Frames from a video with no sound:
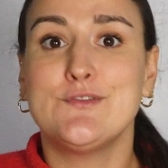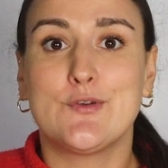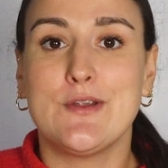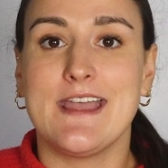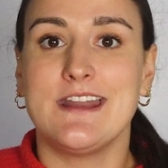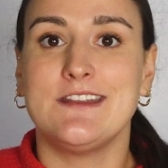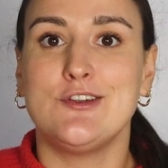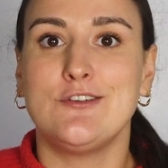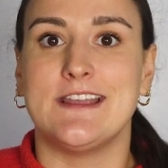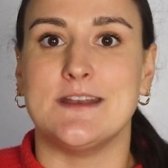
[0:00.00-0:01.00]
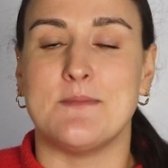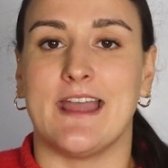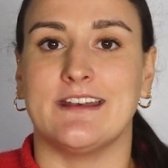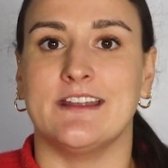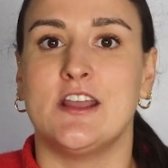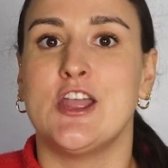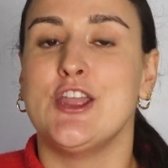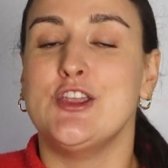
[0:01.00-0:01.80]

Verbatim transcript: you've created your lead magnet,